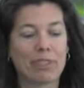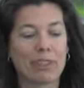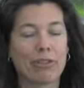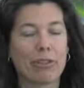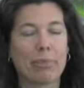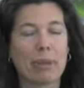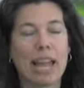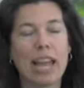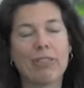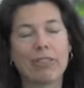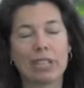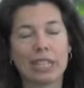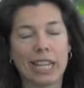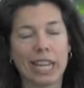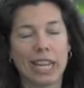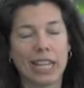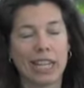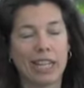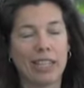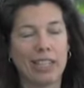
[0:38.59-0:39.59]
for my
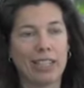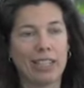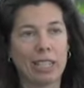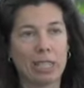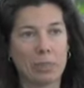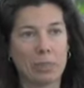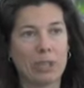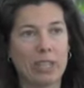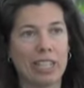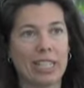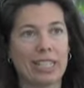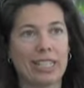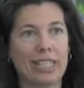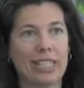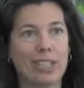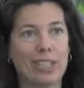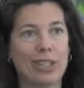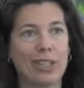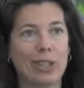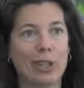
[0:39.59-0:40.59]
everyday
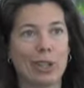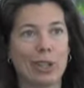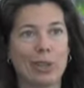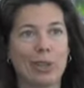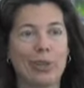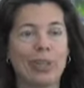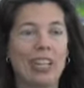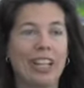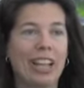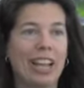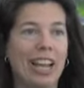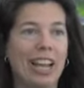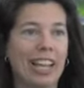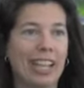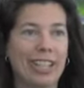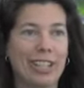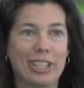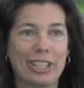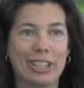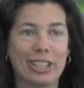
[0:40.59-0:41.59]
experiences. So I
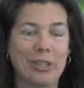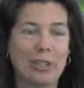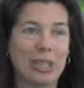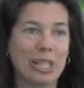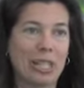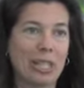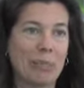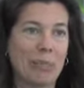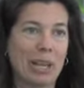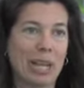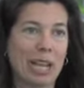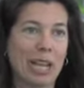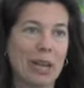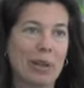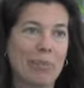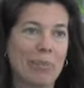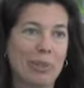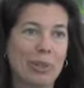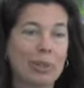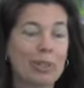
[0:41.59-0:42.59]
could use it to pick
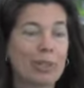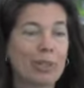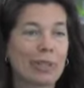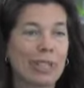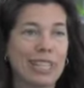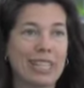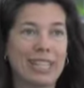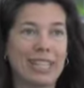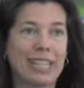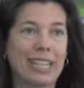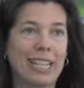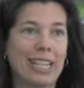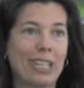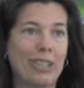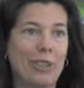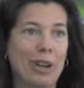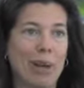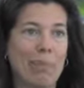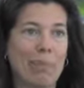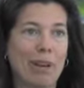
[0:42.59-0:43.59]
up groceries, I could
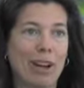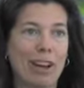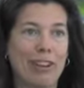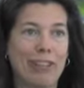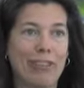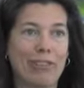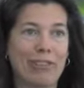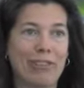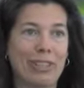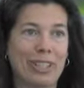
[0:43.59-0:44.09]
drop off